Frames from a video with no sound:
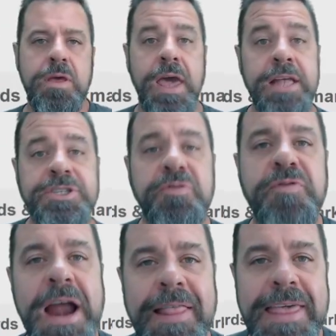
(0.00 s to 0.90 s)
And so
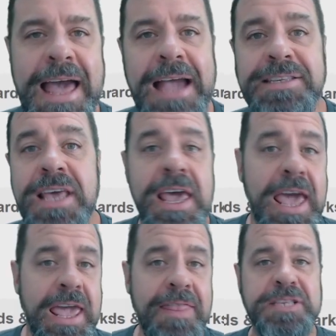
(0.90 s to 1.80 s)
finally, guys,
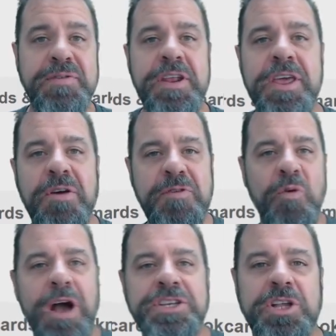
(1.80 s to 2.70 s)
in this video, if you
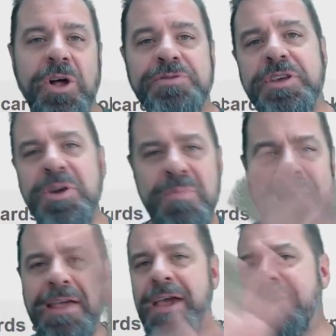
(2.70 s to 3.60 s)
watch it closely, you
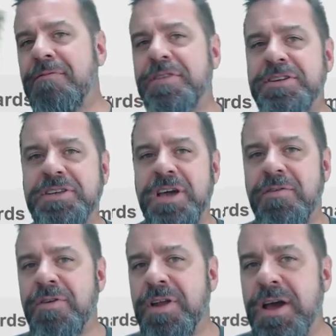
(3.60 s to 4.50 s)
might have
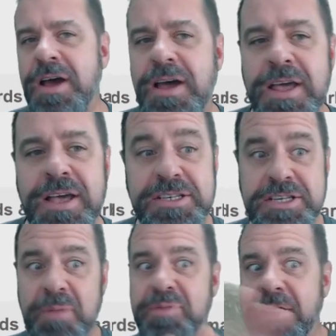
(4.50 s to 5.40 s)
discovered uh,
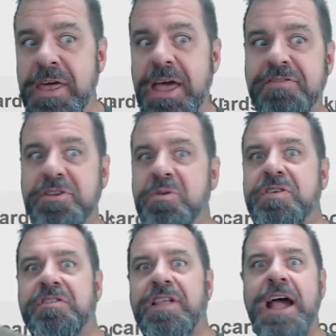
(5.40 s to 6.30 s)
something that has to do with
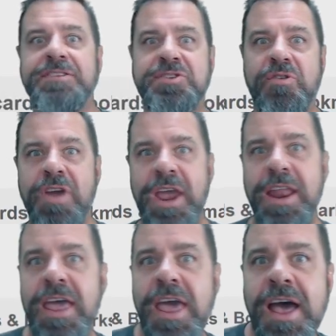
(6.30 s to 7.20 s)
this last
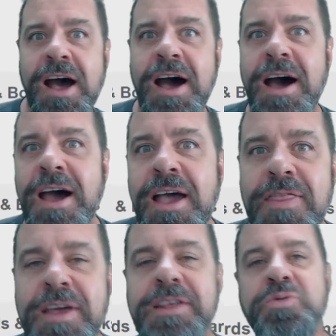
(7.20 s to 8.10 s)
screen uh,
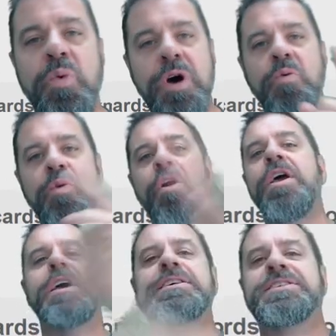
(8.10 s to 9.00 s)
that is one
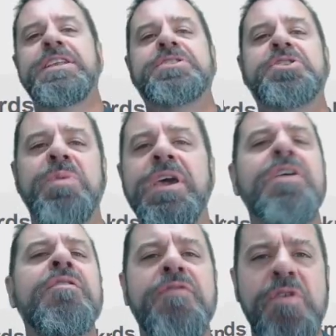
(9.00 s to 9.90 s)
word. Send it to me.
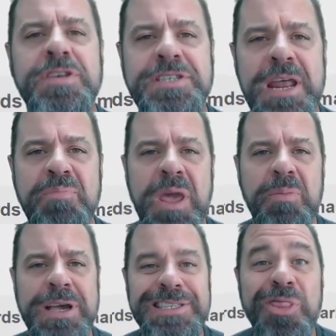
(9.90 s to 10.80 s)
First 10
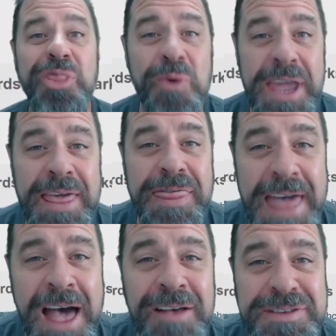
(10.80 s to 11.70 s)
people gets
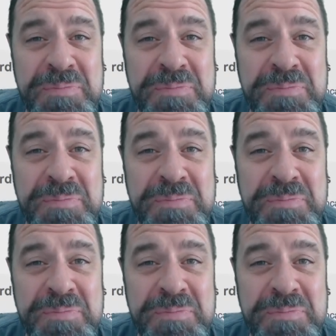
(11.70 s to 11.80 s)
3,000